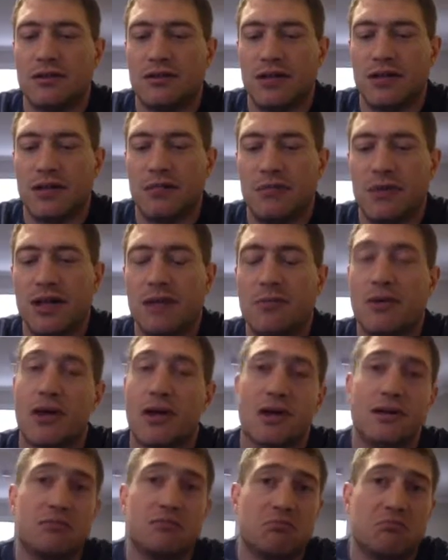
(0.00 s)
a money
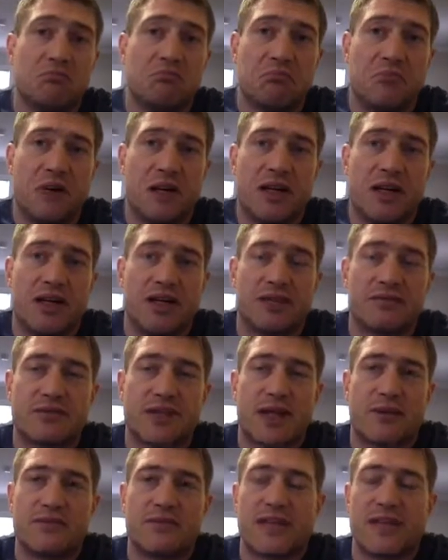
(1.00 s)
market
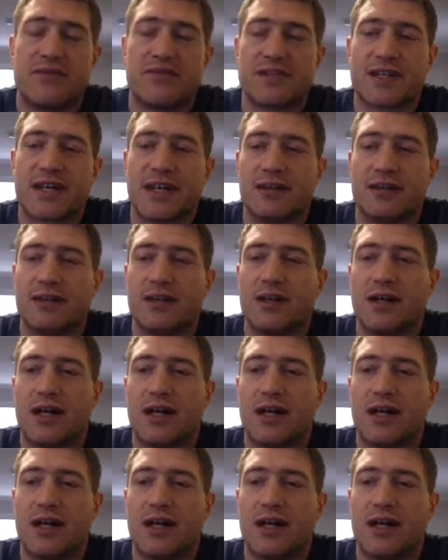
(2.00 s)
type savings account.